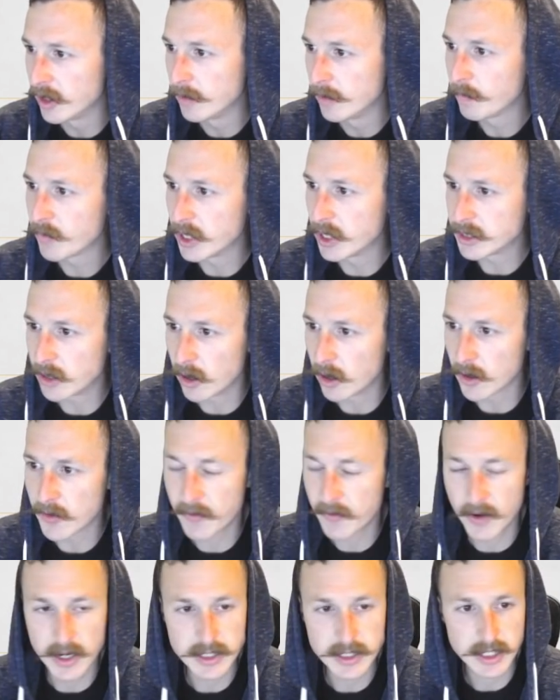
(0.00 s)
It's hard for
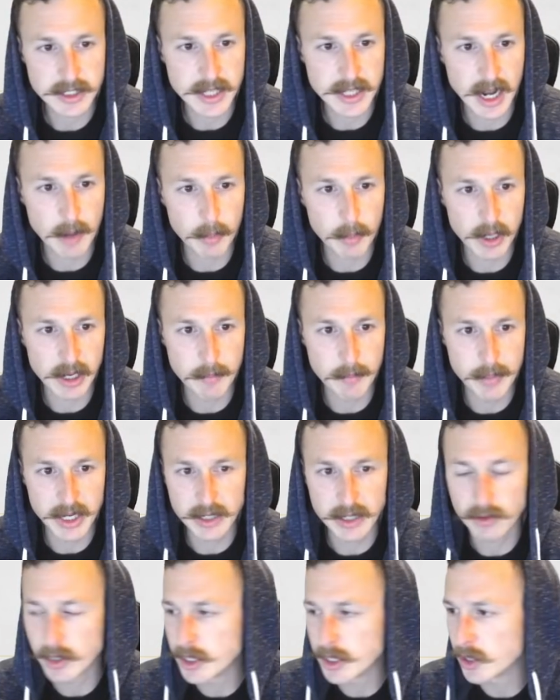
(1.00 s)
us to set up like a big
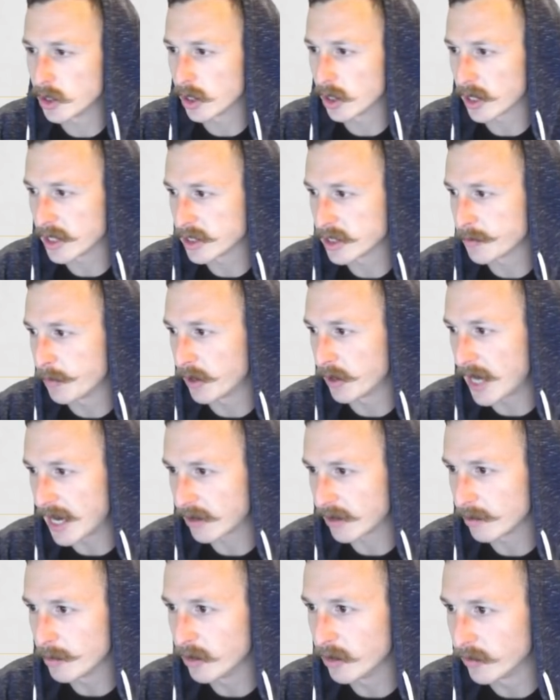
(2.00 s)
creature against black
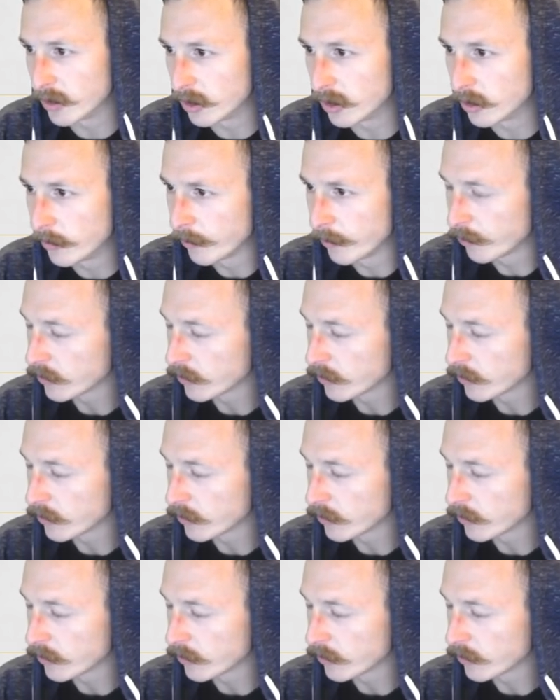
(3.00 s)
removal.